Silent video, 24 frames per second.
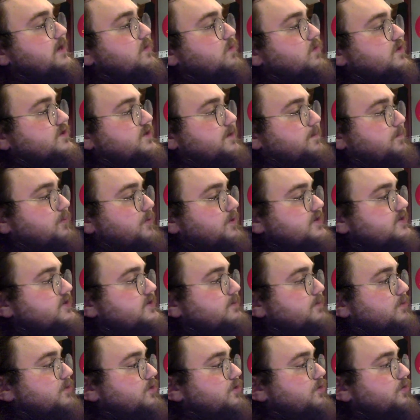was a
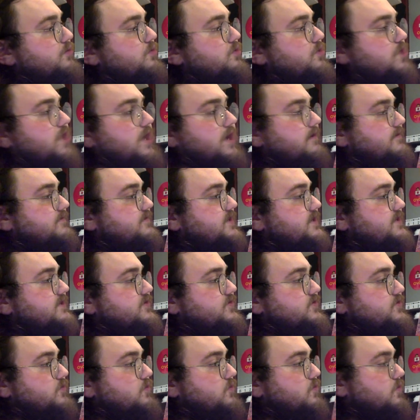principal who loved his
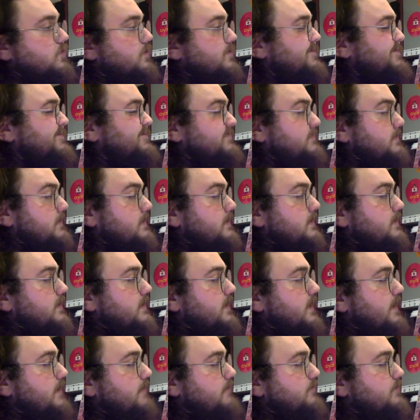school.
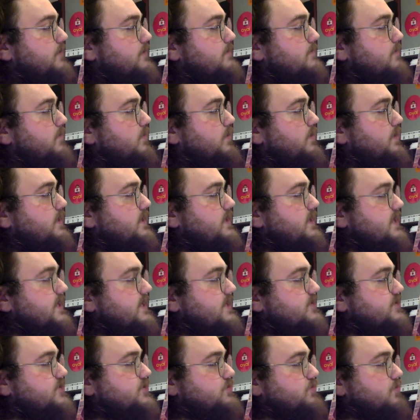Every morning he
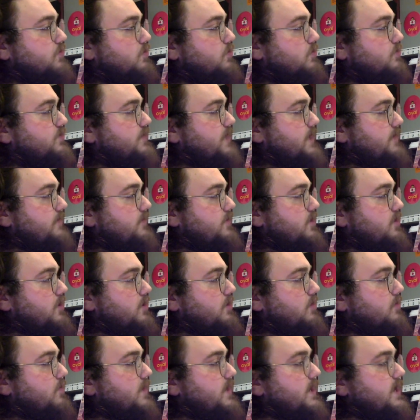strolled down the
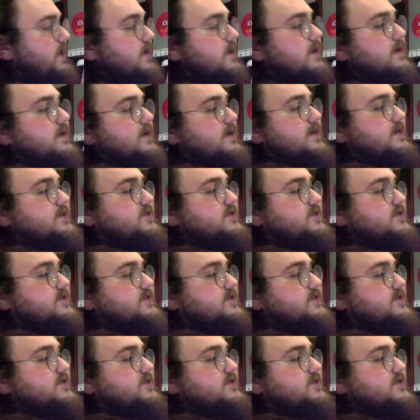hallway and